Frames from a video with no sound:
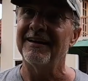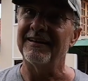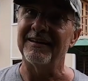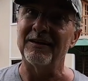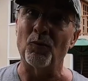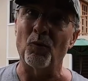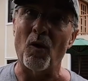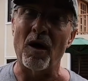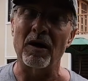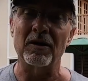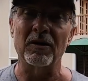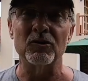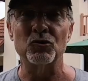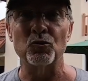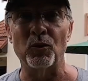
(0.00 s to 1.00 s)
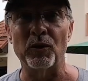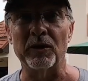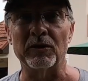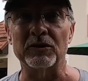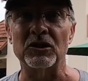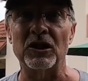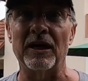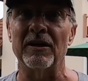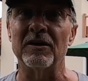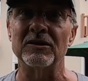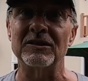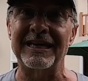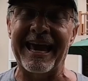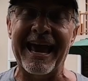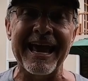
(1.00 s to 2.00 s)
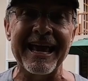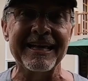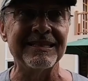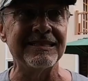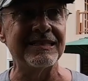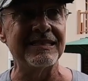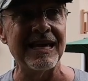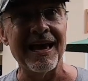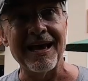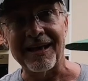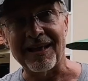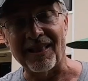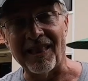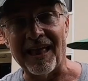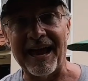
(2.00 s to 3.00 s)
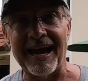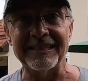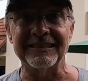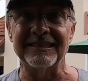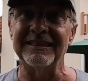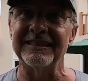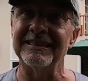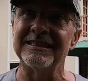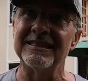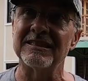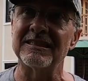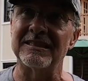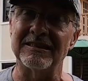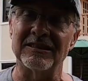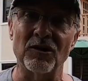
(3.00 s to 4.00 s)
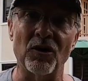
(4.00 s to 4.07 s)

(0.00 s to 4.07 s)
walkers, wheelchairs, canes, glasses,